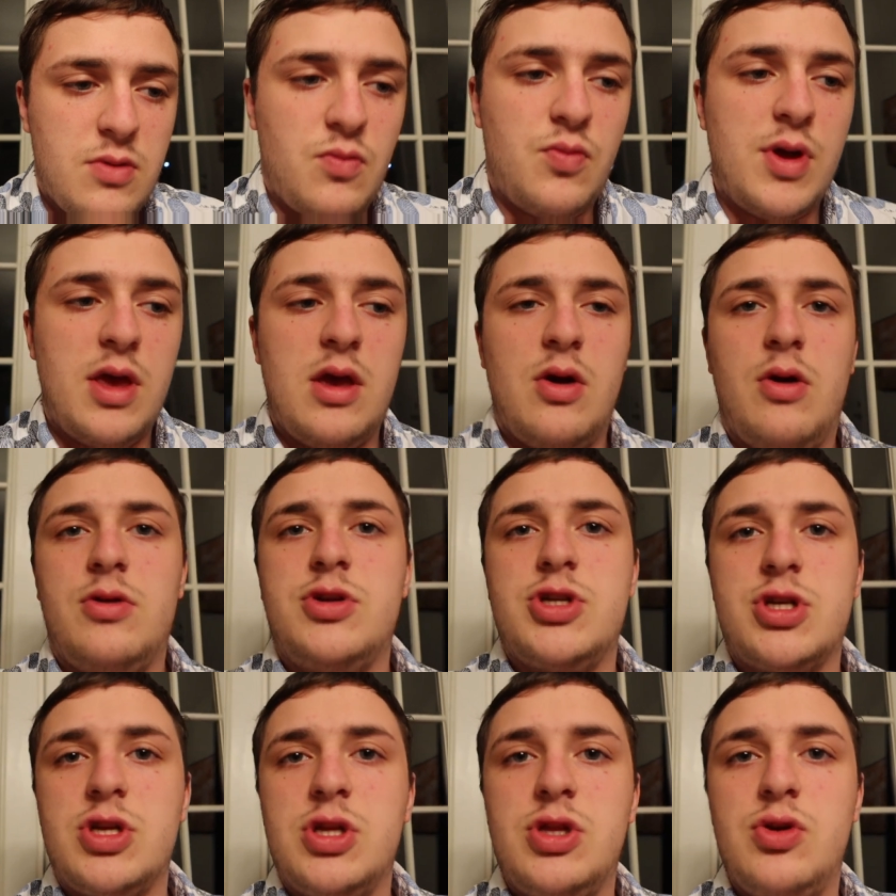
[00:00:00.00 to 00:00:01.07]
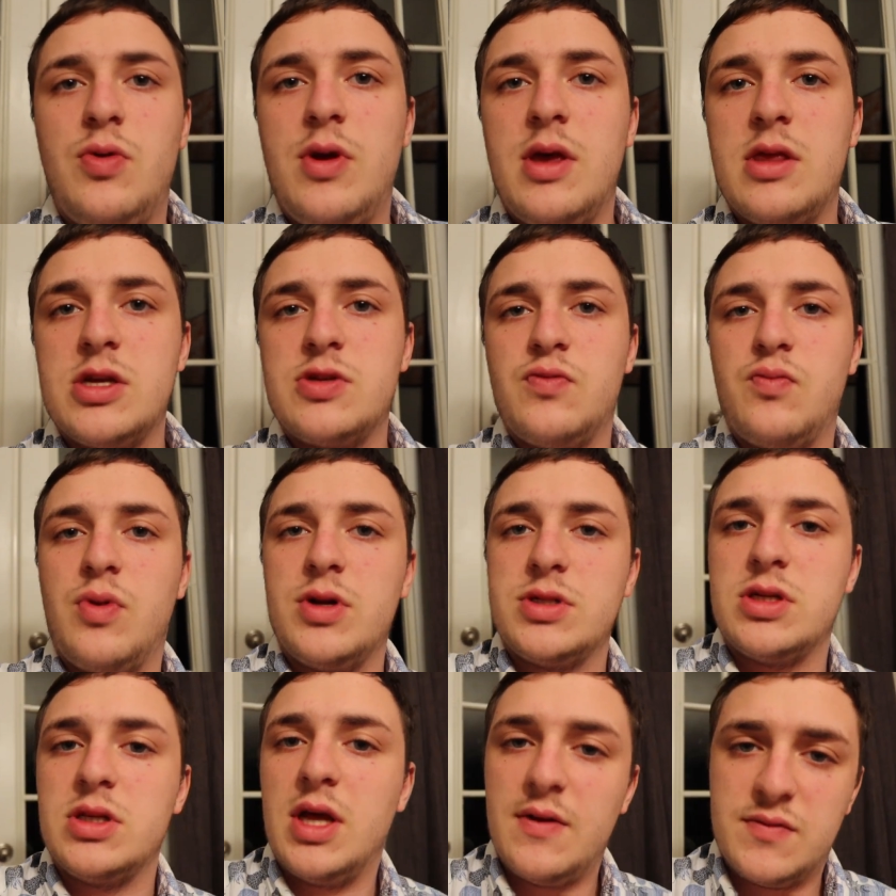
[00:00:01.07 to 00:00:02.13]
we are just doing this
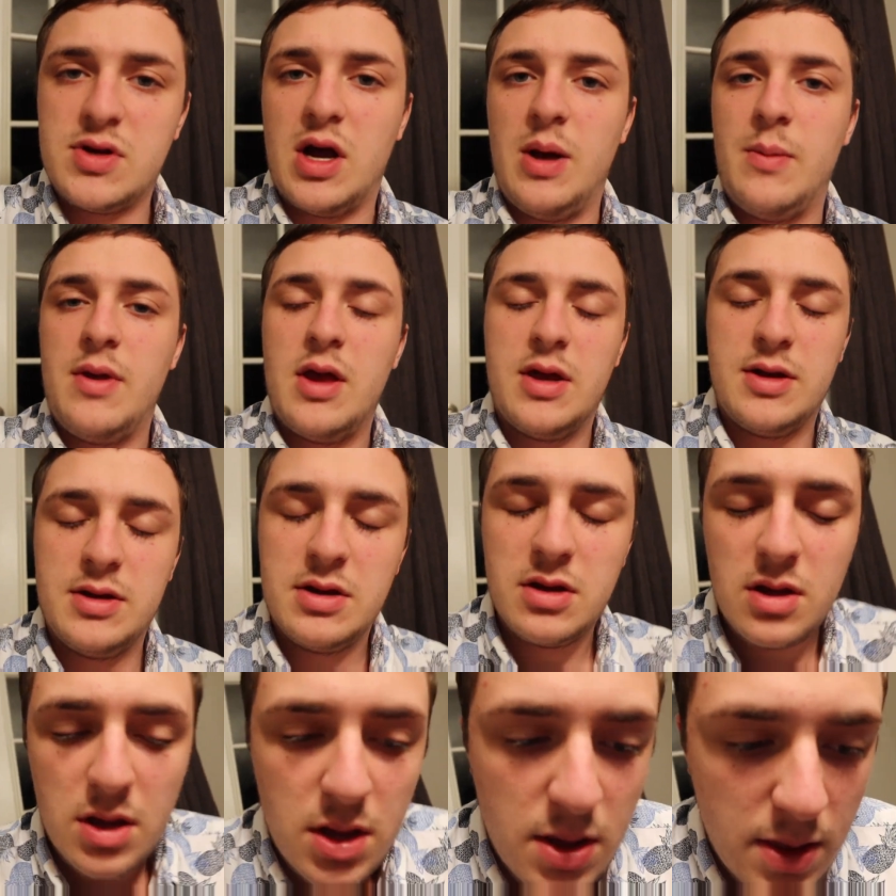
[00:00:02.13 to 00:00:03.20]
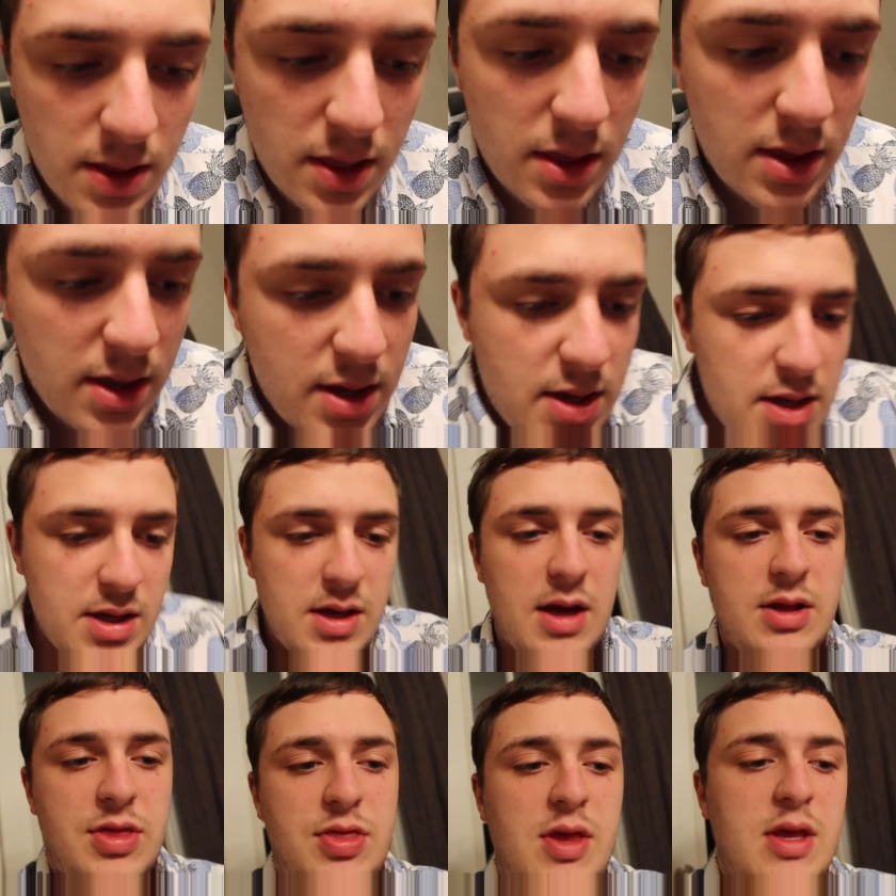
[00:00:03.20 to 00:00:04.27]
once in a lifetime and
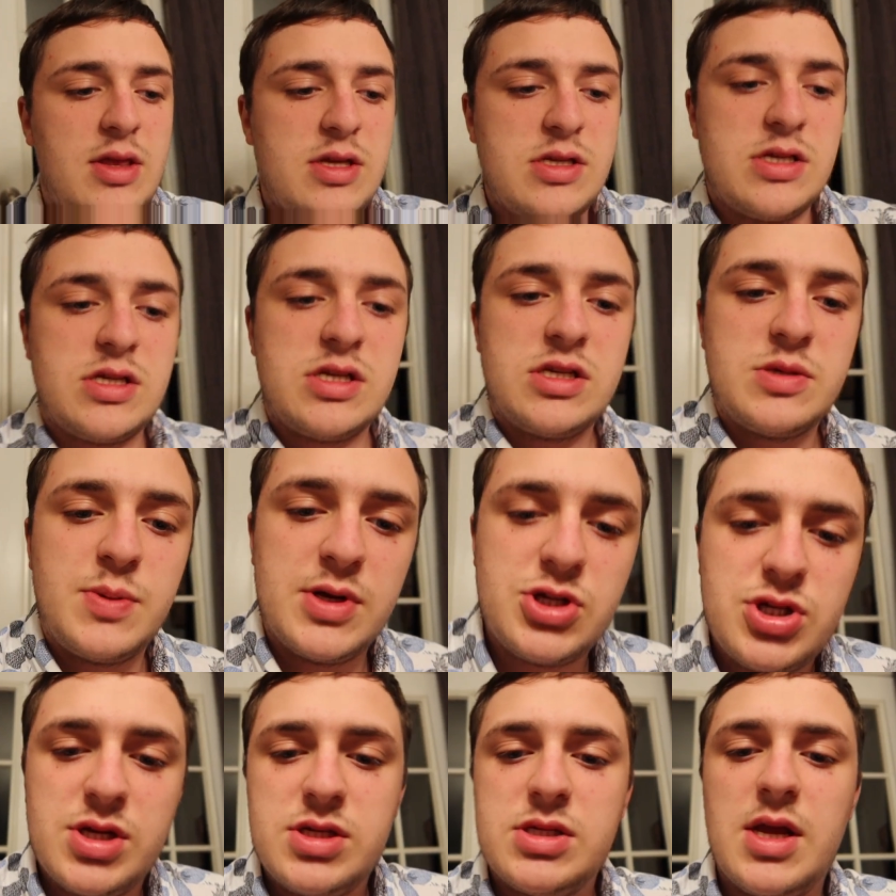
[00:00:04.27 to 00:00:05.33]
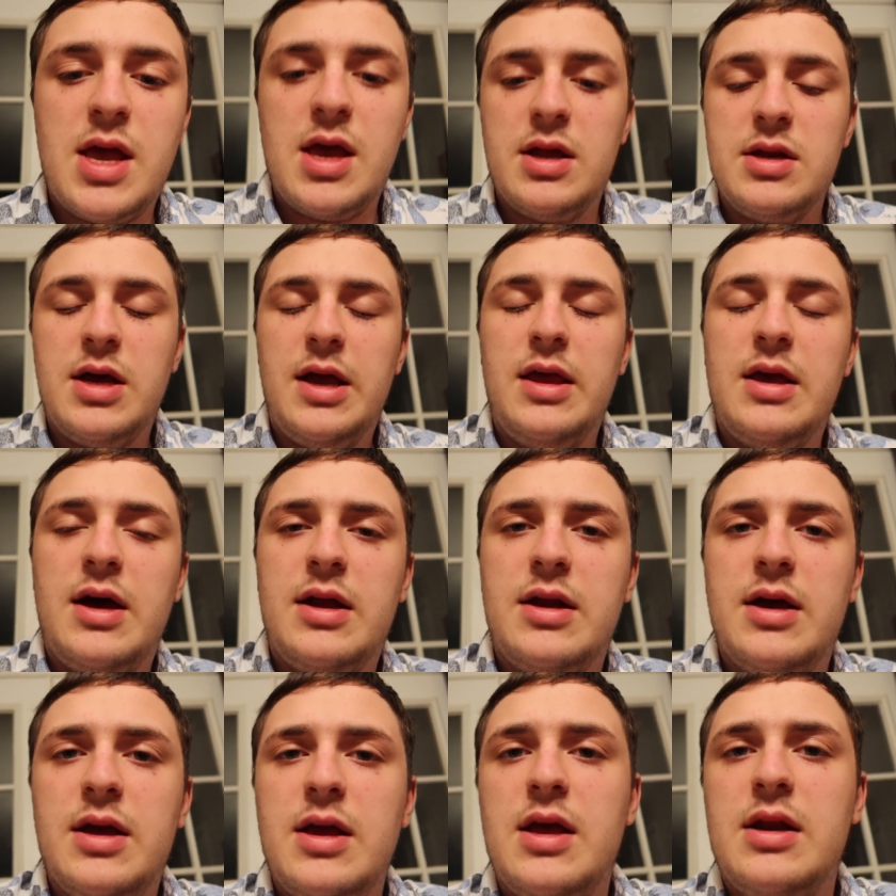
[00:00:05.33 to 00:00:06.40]
I think this is suspicious and I and
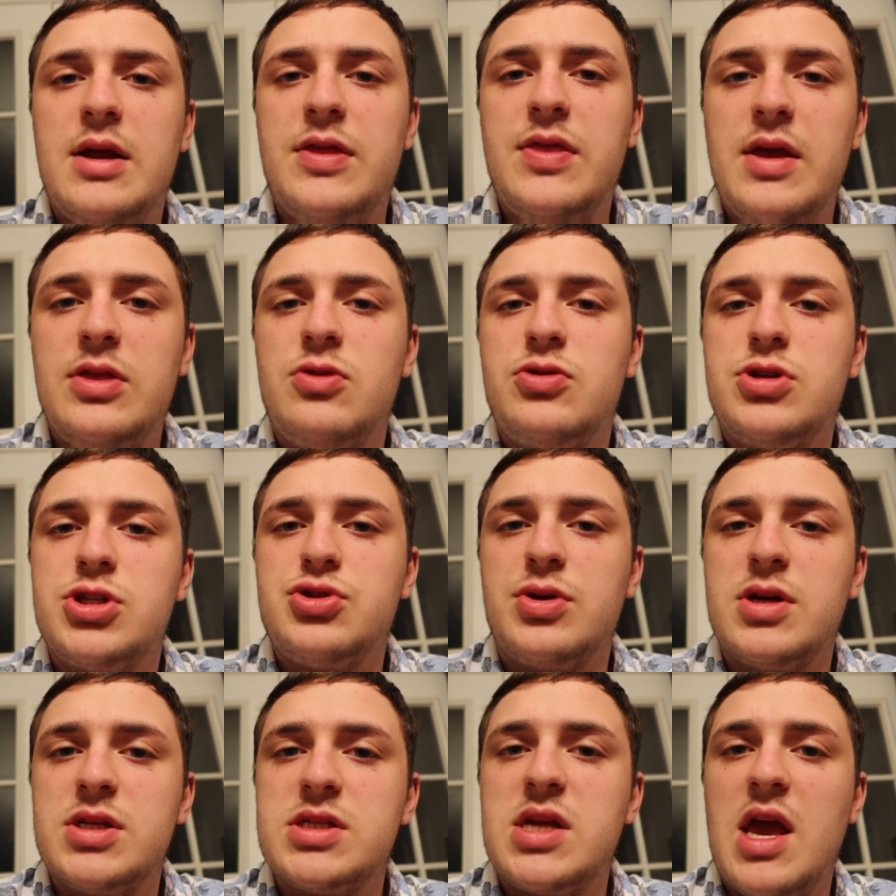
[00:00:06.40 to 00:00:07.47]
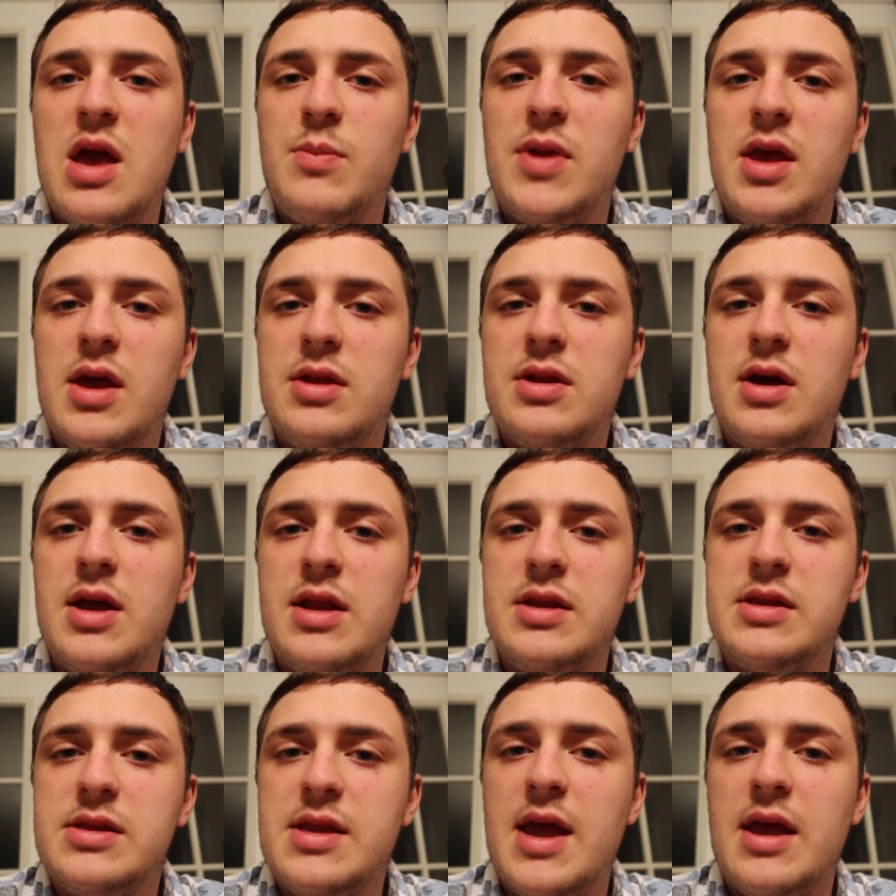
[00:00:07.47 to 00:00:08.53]
I, and I think they're just trying to scam me and
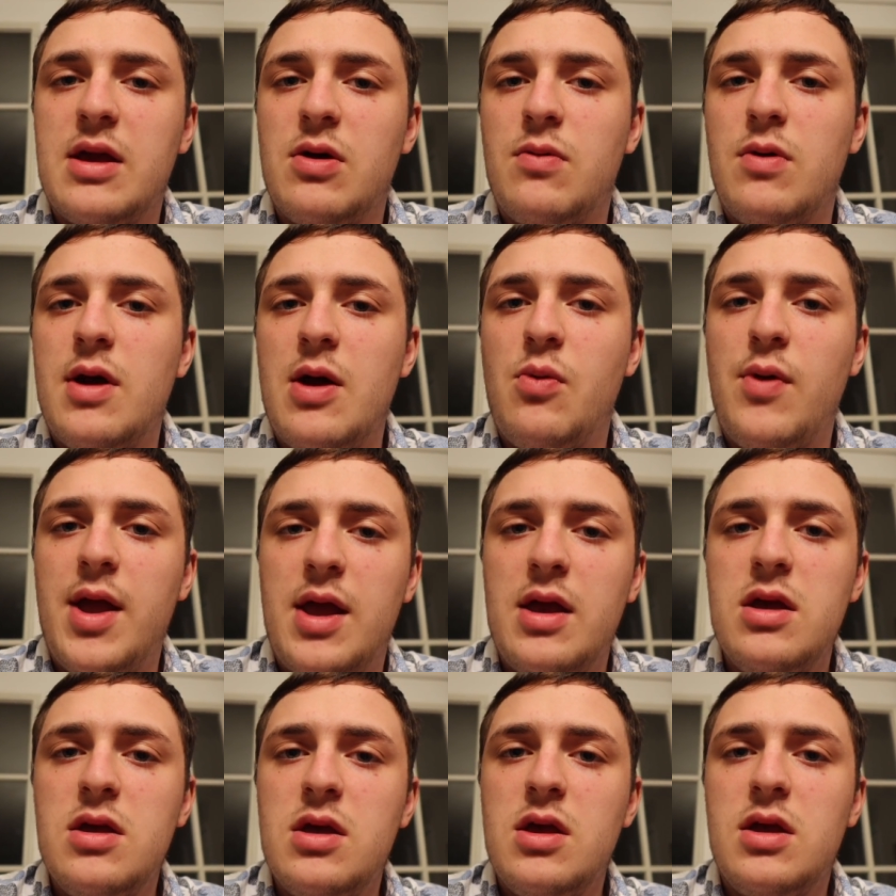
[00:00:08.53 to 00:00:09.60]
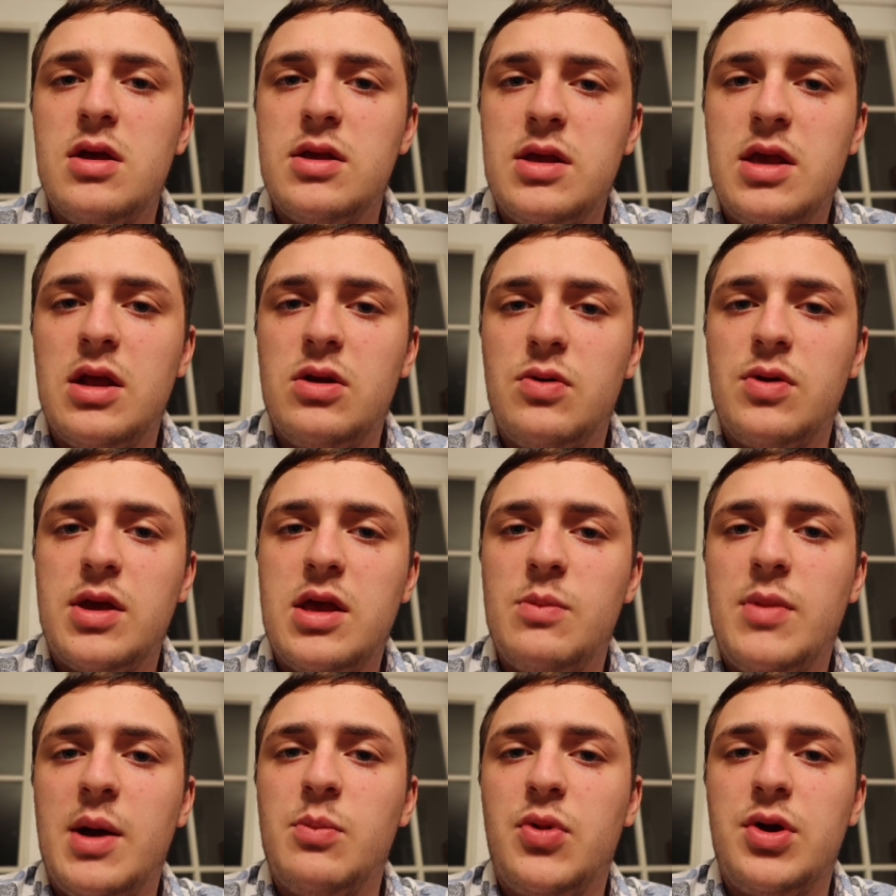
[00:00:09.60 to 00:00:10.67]
and take away get out, get
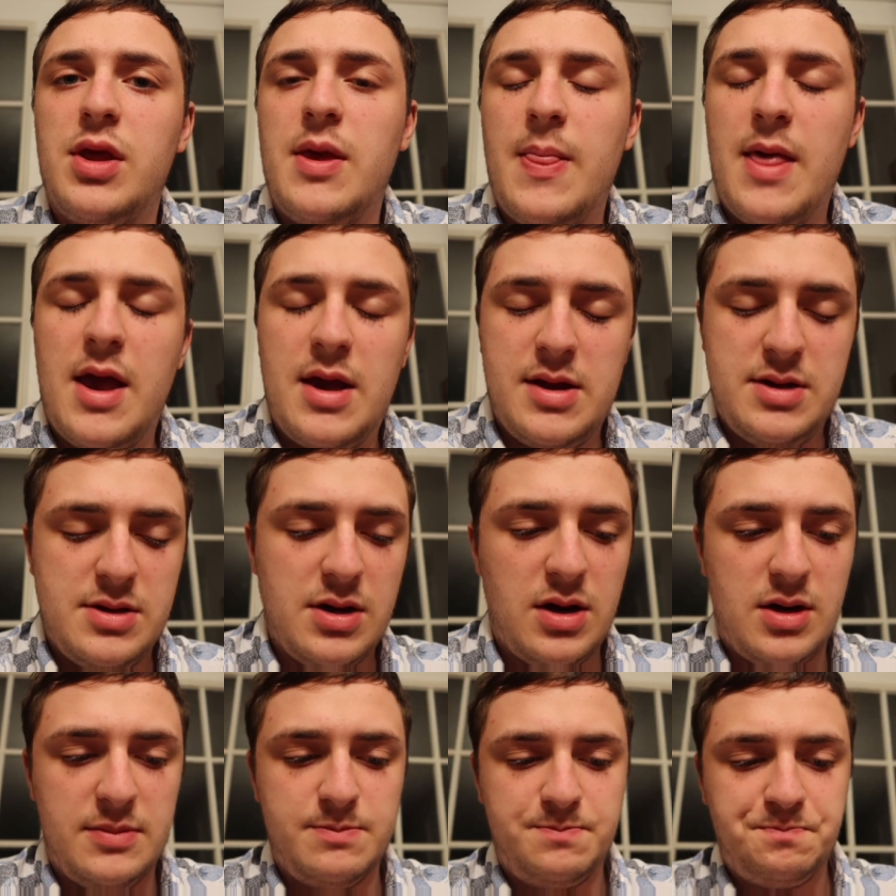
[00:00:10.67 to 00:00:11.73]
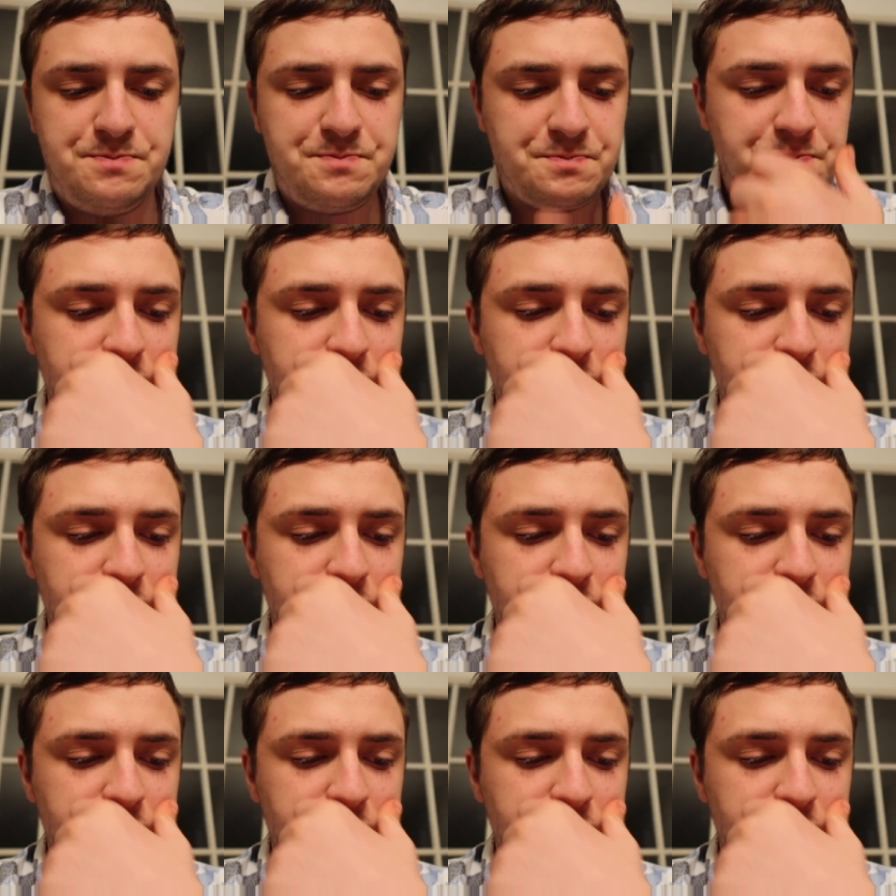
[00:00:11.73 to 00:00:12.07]
my money. And um,